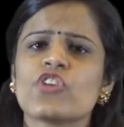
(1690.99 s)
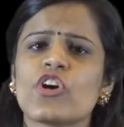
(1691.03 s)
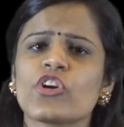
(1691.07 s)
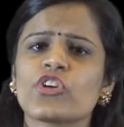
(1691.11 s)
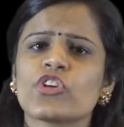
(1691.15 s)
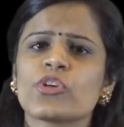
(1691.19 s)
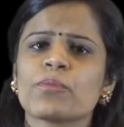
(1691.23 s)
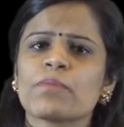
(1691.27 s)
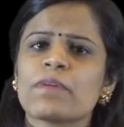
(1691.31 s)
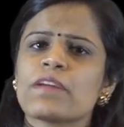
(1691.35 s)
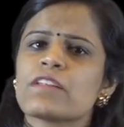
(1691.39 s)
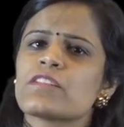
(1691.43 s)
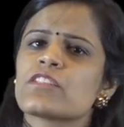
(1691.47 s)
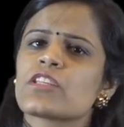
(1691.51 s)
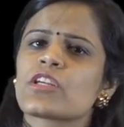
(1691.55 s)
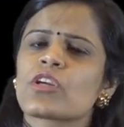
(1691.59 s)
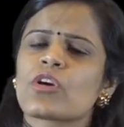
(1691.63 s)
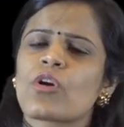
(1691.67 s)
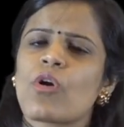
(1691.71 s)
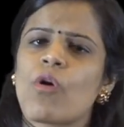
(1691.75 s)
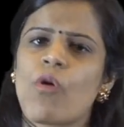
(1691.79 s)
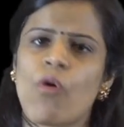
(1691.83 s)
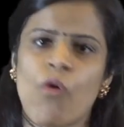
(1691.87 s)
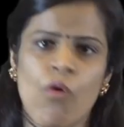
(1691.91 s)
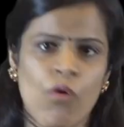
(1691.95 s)

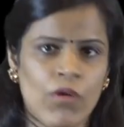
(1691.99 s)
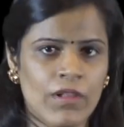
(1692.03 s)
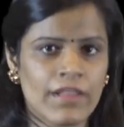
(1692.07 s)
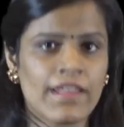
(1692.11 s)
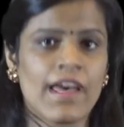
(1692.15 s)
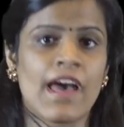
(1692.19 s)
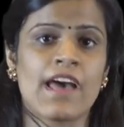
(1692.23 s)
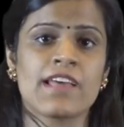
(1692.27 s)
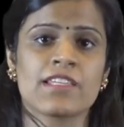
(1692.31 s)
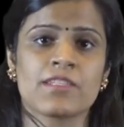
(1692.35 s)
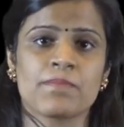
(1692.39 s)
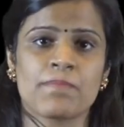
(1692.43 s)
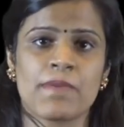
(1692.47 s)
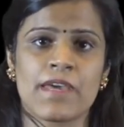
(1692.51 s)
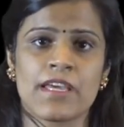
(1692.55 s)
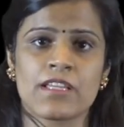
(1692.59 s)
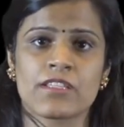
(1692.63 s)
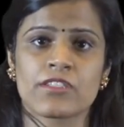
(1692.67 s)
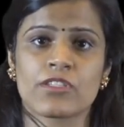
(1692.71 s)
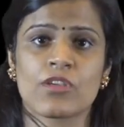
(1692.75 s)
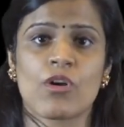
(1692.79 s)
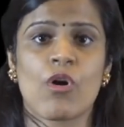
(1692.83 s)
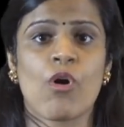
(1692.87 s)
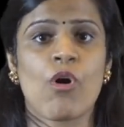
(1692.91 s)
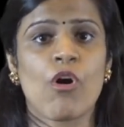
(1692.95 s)
documenting all the
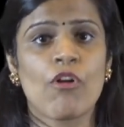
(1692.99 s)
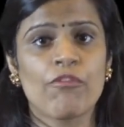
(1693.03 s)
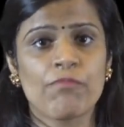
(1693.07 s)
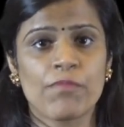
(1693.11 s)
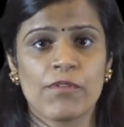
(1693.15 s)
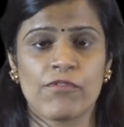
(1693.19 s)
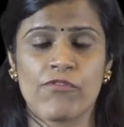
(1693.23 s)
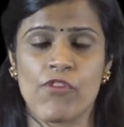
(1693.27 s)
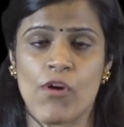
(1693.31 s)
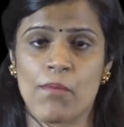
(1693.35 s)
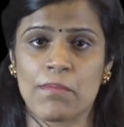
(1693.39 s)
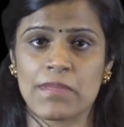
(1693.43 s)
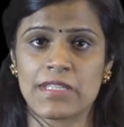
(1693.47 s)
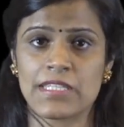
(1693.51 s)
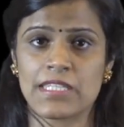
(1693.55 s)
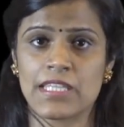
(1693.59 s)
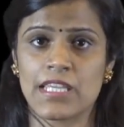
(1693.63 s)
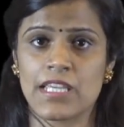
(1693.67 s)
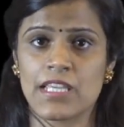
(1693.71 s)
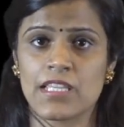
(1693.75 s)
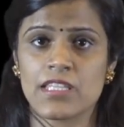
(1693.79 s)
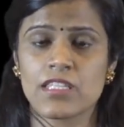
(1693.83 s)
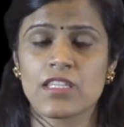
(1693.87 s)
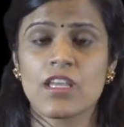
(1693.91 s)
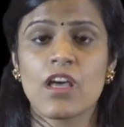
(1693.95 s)
aspects of
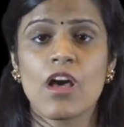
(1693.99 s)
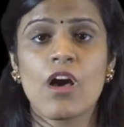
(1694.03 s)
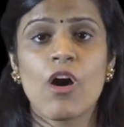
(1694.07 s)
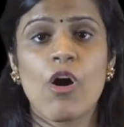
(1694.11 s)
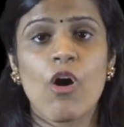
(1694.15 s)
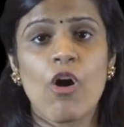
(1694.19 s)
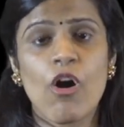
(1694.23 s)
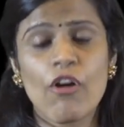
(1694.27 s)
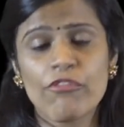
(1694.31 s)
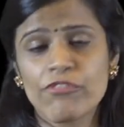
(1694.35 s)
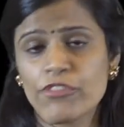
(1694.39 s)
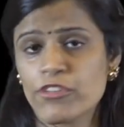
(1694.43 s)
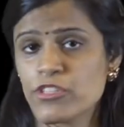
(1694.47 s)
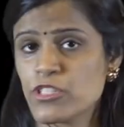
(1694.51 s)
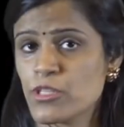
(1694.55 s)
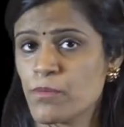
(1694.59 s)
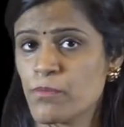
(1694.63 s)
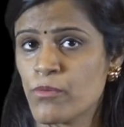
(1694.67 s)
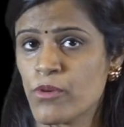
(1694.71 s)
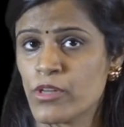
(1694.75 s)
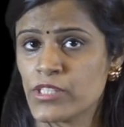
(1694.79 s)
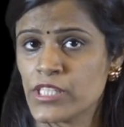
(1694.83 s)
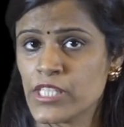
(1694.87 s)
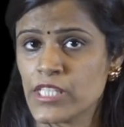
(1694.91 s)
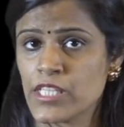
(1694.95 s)
performances of your
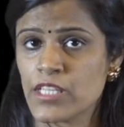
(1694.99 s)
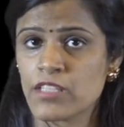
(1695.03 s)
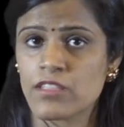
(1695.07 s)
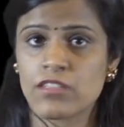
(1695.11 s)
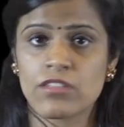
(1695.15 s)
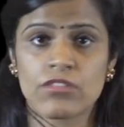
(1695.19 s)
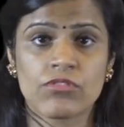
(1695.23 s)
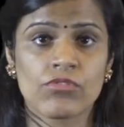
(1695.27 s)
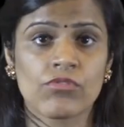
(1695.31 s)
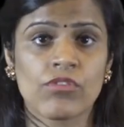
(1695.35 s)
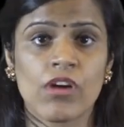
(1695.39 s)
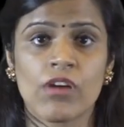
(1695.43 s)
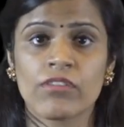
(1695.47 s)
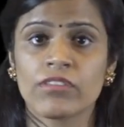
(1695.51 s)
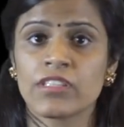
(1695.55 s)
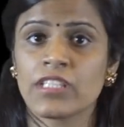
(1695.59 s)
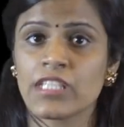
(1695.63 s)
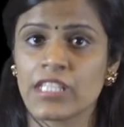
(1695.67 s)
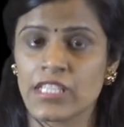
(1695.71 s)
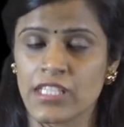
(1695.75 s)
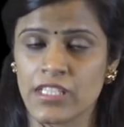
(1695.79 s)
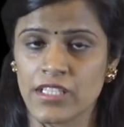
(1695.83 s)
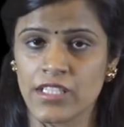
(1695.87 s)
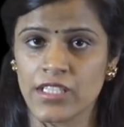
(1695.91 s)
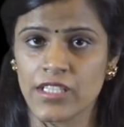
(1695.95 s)
subordinates
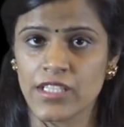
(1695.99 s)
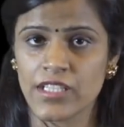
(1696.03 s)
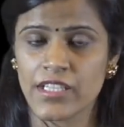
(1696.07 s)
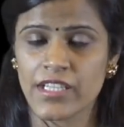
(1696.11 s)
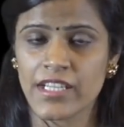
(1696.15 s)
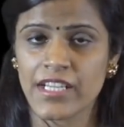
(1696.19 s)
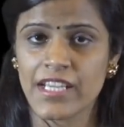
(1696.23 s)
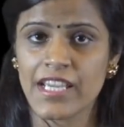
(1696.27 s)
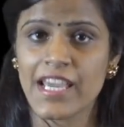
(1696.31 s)
throughout the year,